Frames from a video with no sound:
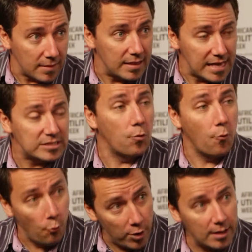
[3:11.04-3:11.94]
And that's a
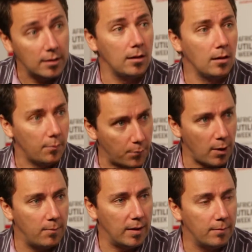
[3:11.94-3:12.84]
real
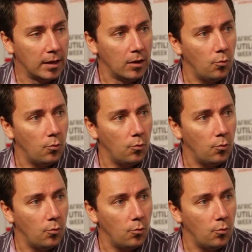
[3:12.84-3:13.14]
problem.